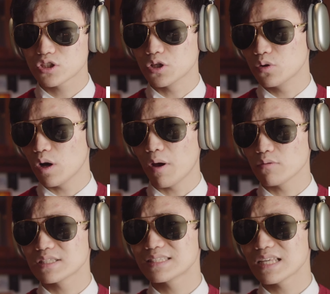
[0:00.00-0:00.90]
you
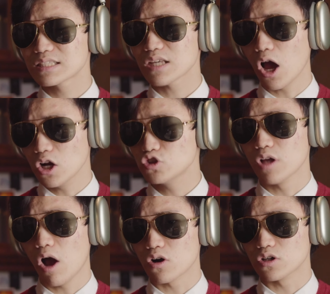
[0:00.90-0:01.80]
about
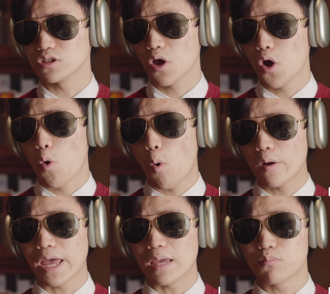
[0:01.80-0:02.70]
$600,
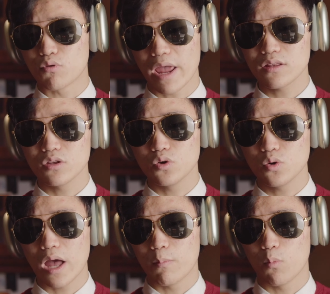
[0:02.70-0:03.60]
while a brand new
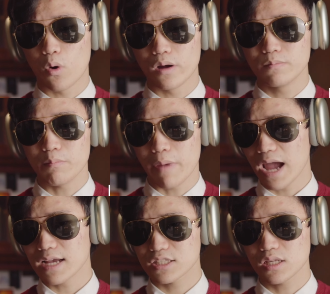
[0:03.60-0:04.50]
M1
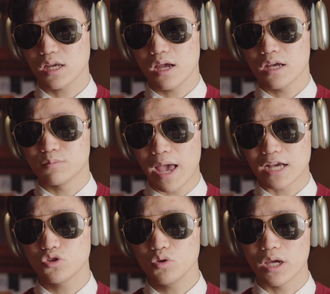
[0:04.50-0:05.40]
Max Mac
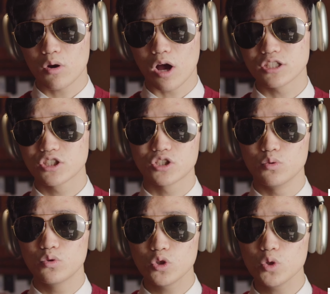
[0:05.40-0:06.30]
Studio costs
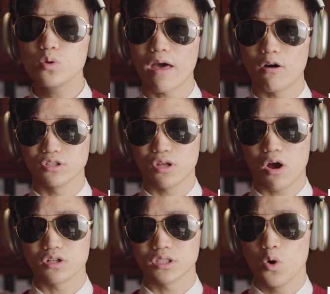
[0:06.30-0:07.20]
you
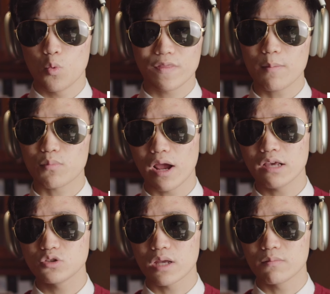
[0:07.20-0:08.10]
$2,000. With that
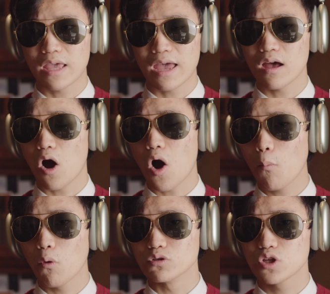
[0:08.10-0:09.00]
price, you can get
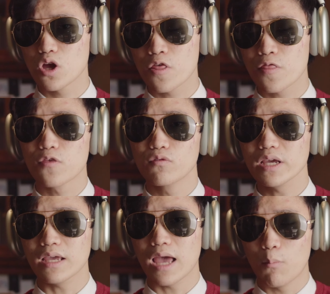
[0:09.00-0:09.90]
almost
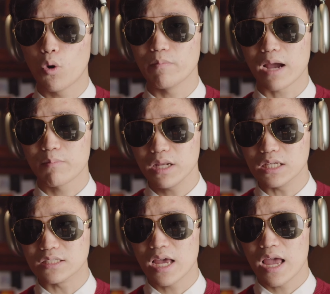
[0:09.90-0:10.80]
3 M1 Mac
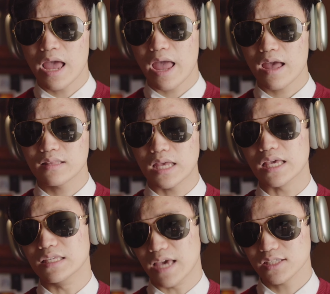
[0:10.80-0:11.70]
Minis, and
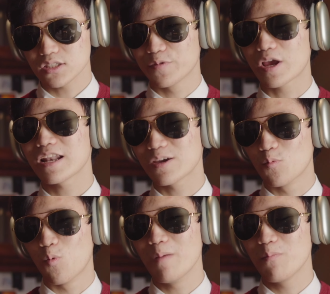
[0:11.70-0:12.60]
yes, you're getting
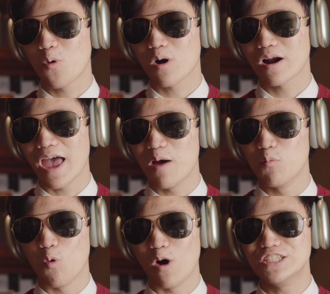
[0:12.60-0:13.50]
one more
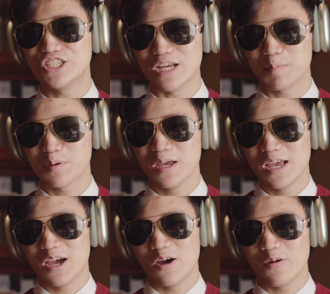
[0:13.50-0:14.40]
M1 chip,
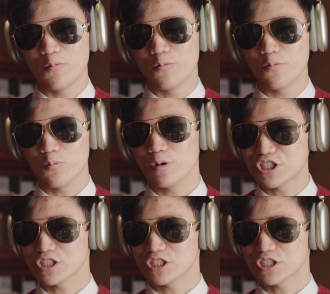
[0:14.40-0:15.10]
which is